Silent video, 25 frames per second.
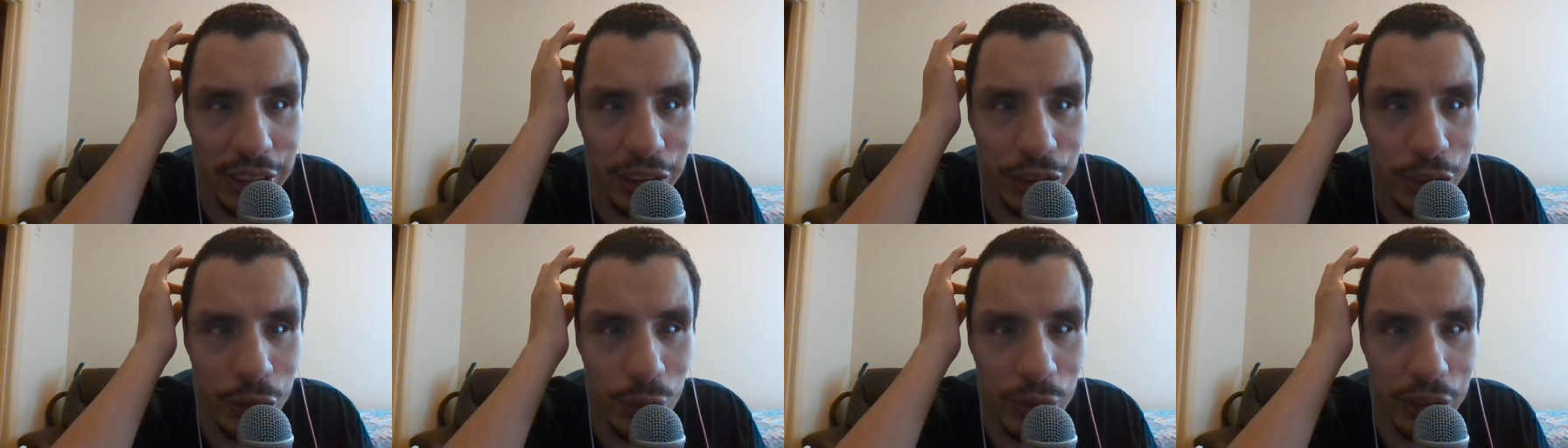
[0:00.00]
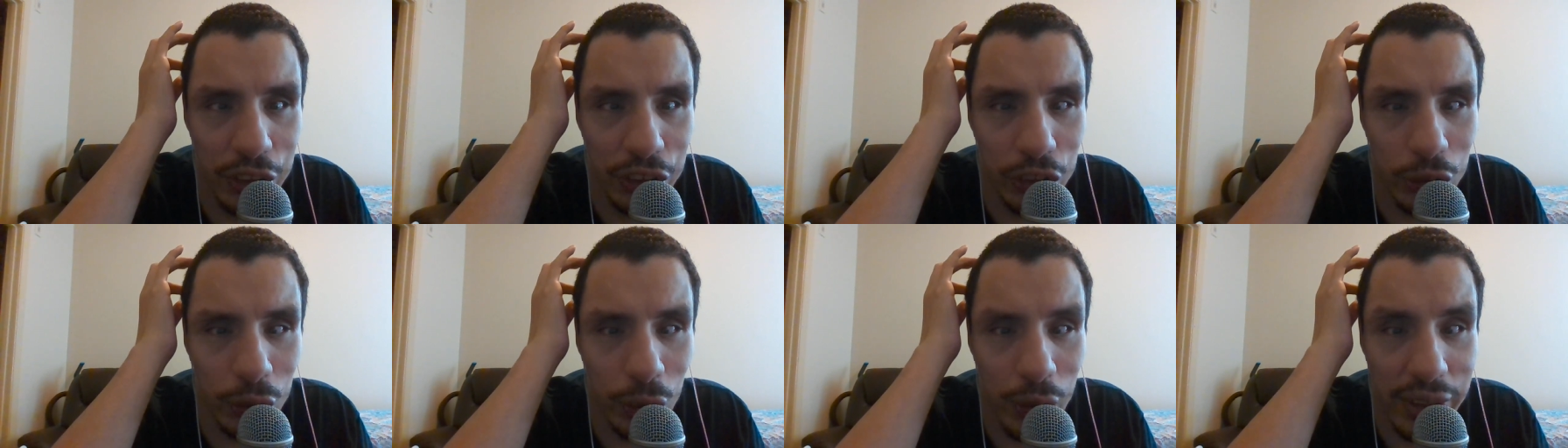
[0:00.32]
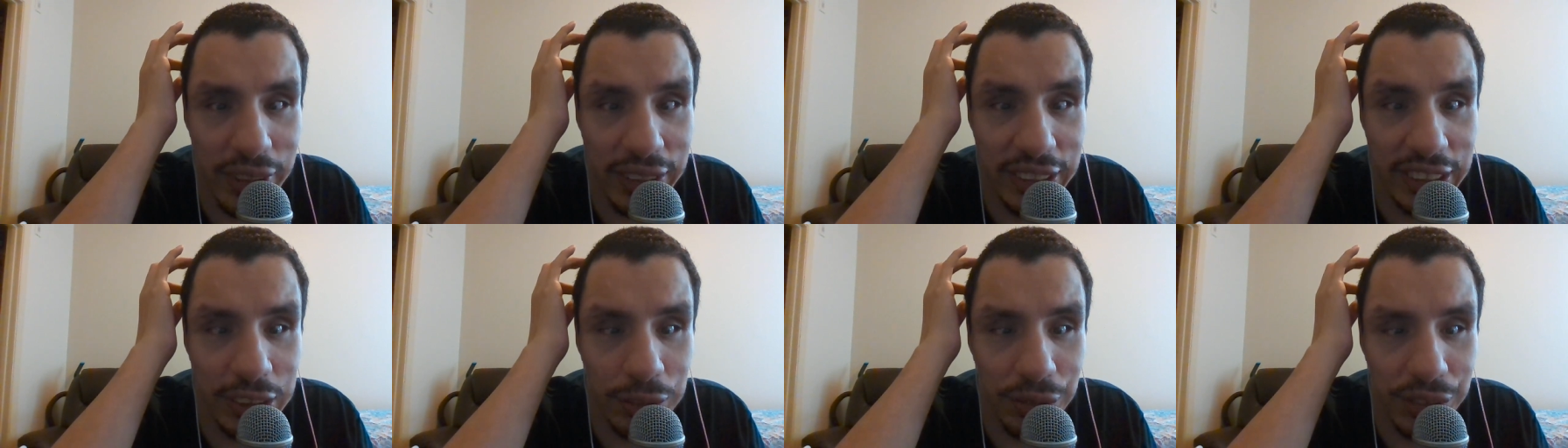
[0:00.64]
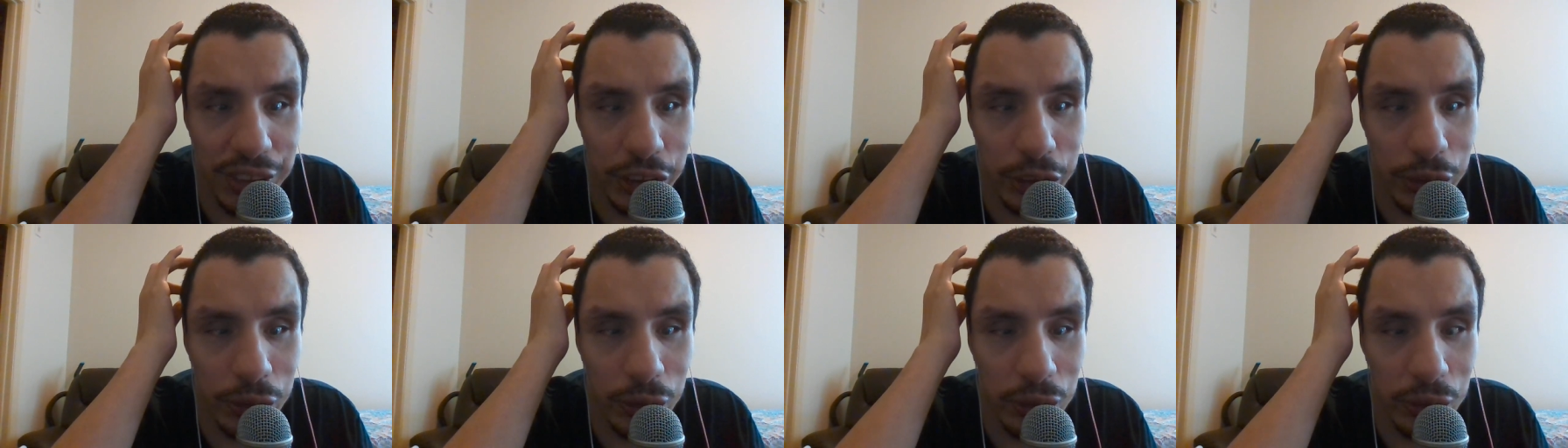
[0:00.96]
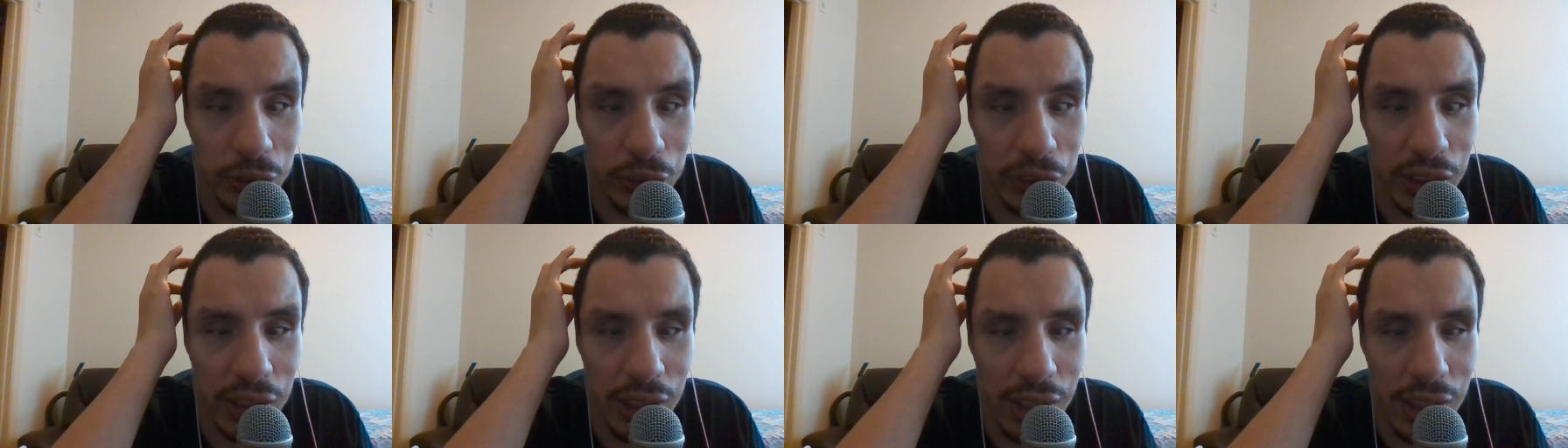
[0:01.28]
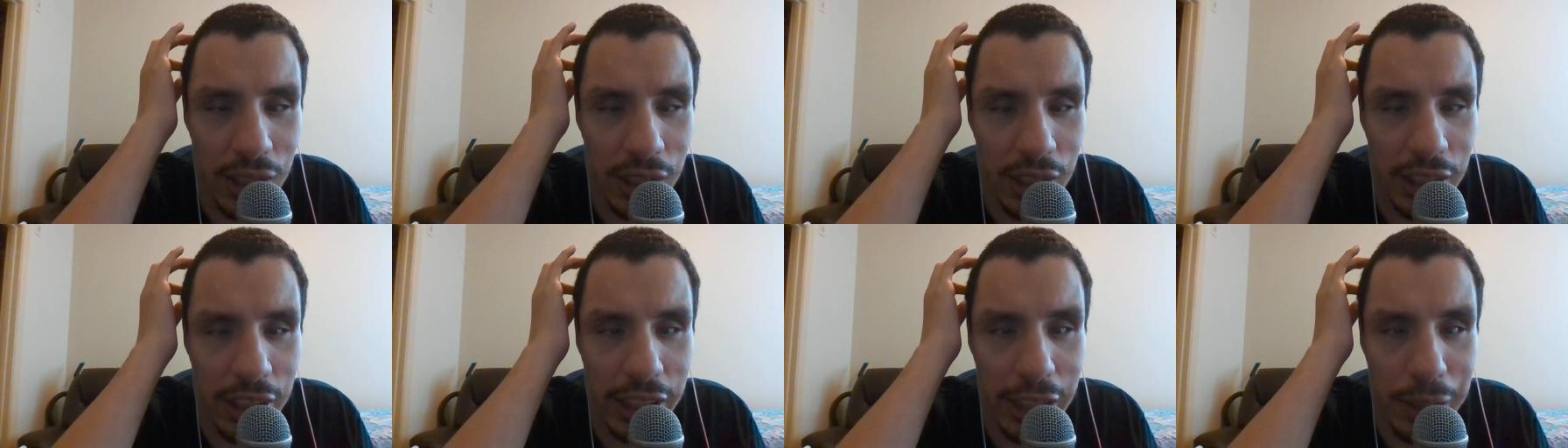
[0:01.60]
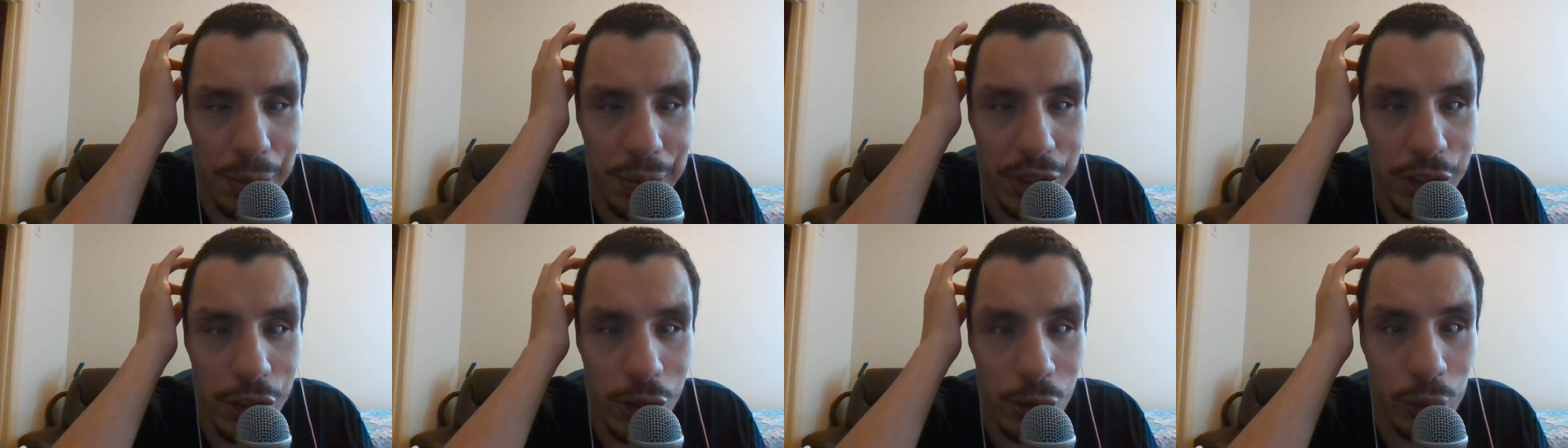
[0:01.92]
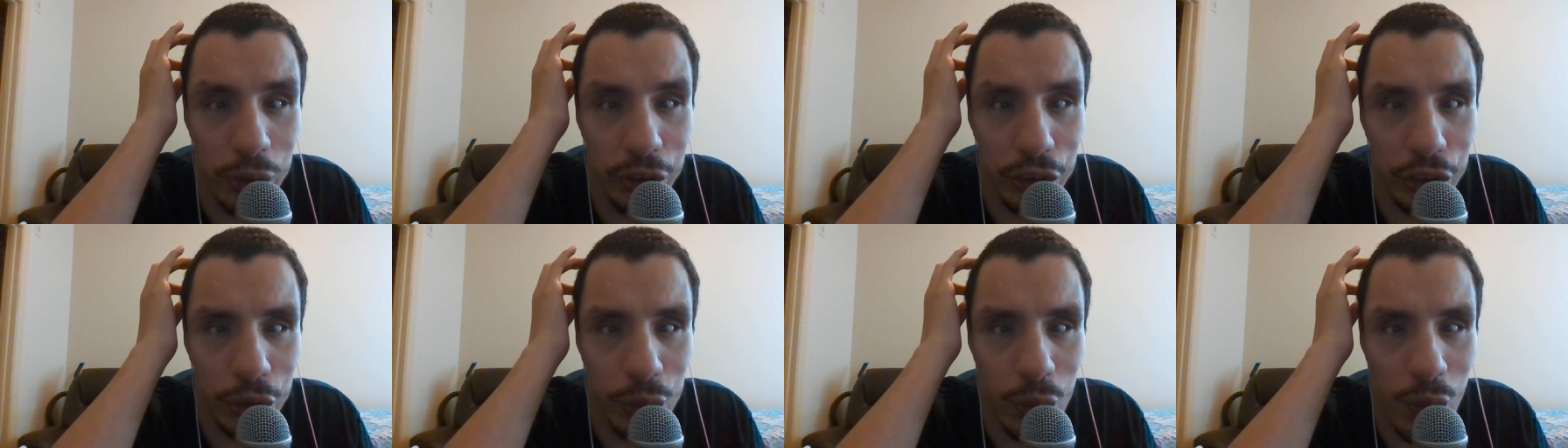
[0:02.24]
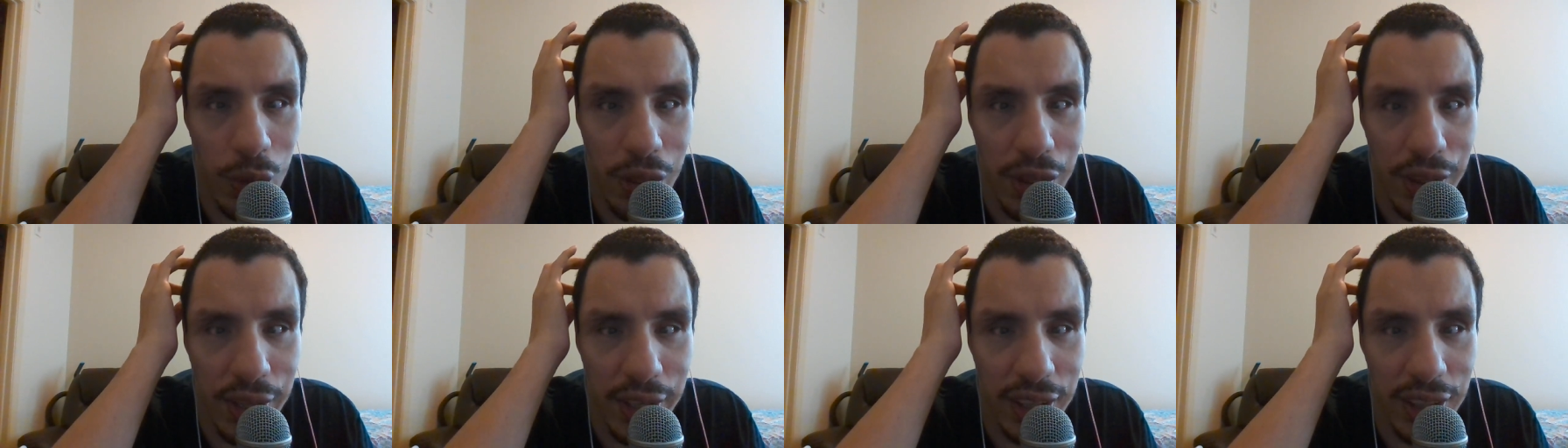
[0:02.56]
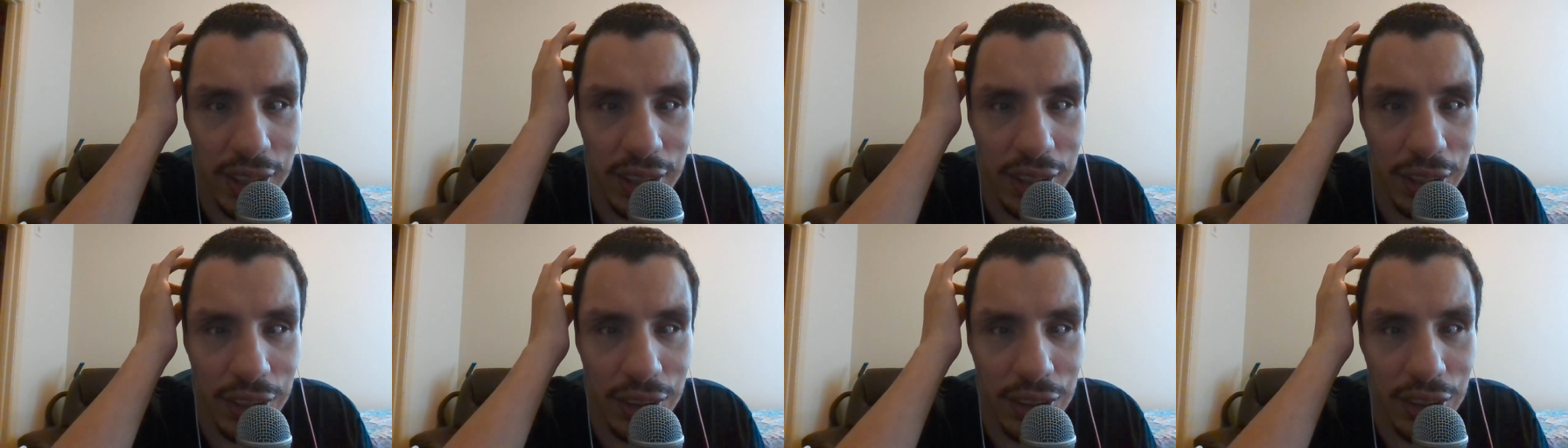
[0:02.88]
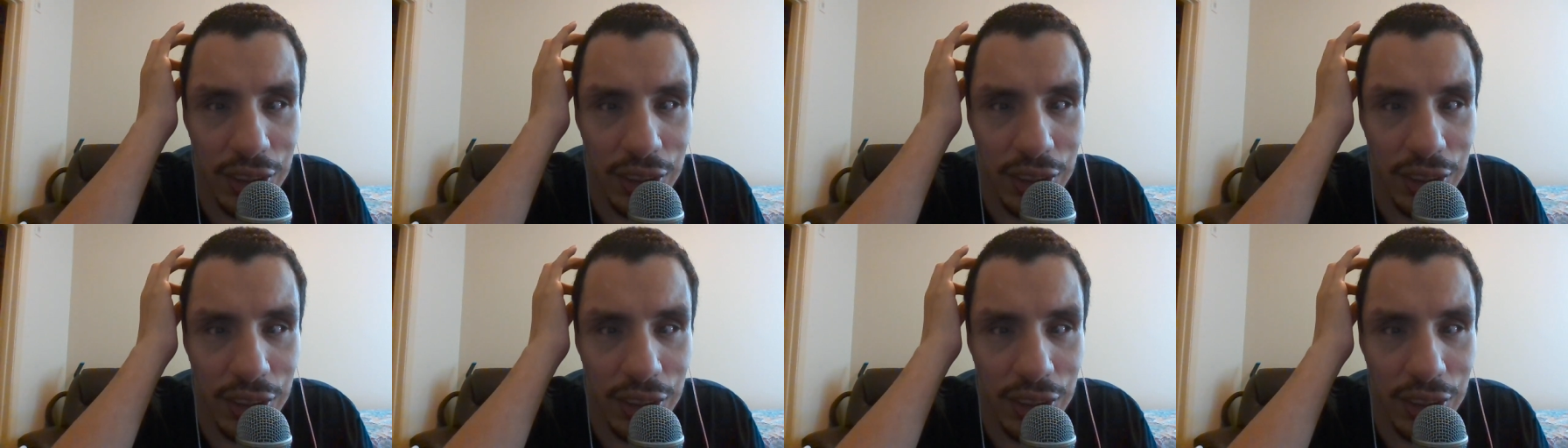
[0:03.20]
you enjoy these videos. Let me know what you think,